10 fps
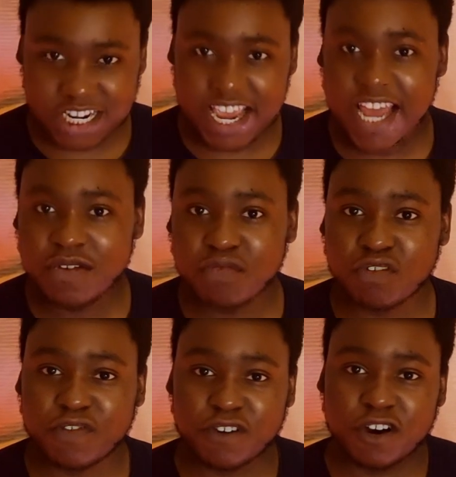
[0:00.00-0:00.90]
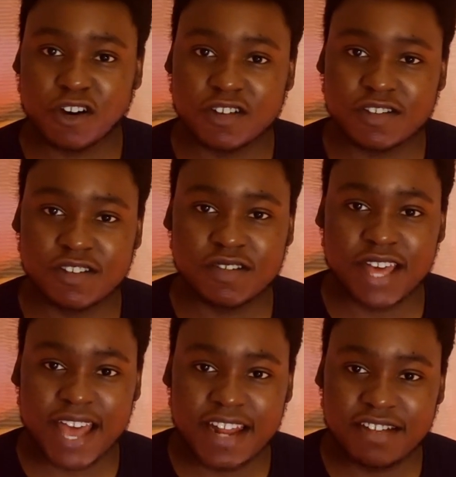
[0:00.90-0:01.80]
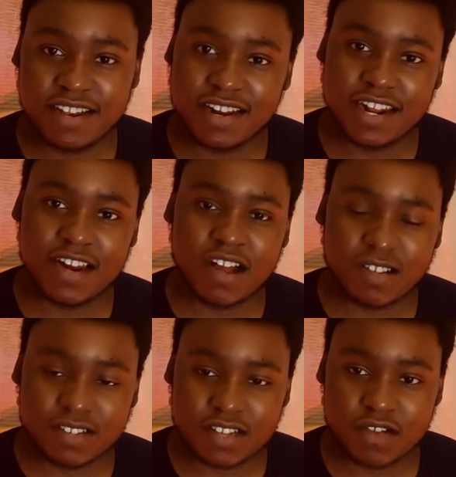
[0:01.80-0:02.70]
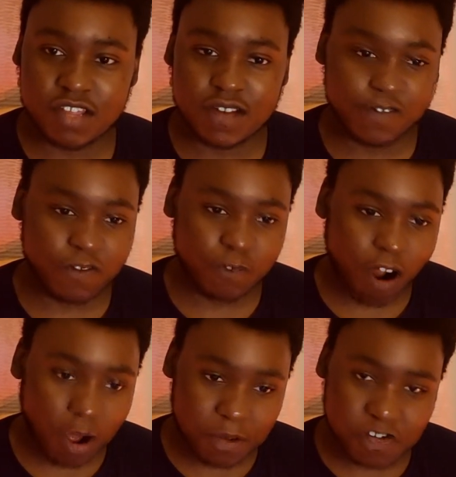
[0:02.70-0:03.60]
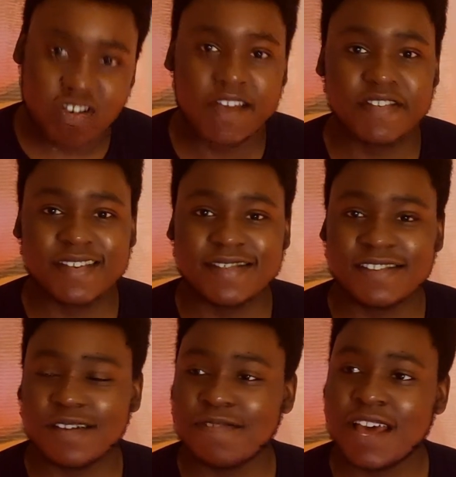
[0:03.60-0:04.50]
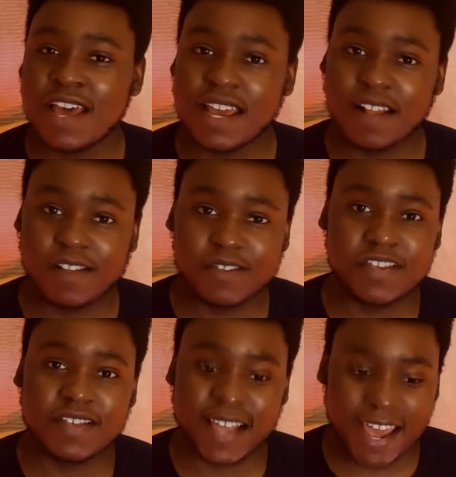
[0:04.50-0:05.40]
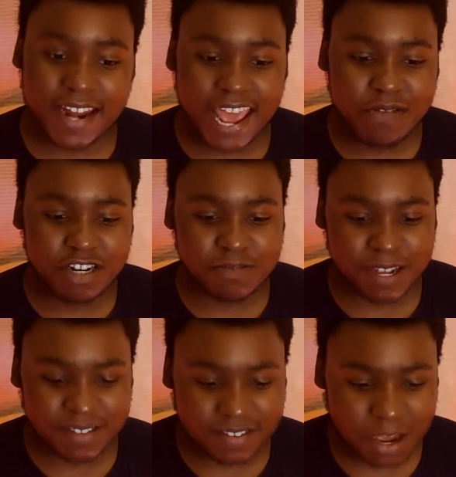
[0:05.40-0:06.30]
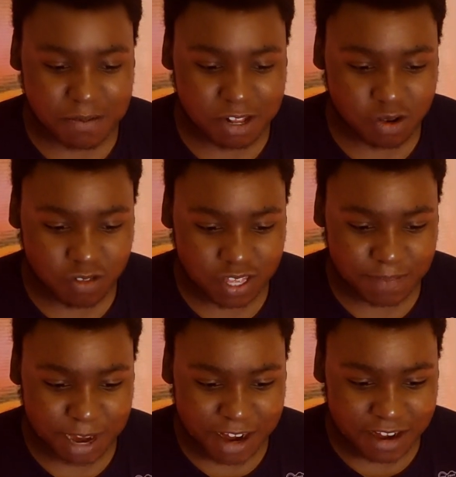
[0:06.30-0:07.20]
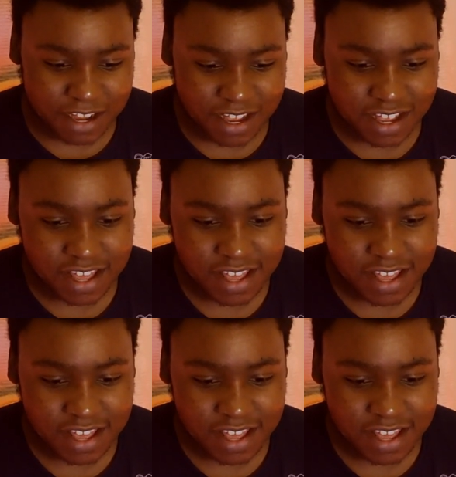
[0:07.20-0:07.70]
again refers to the engine and also the all-wheel drive system. It also says NA, which means it's coming to North America.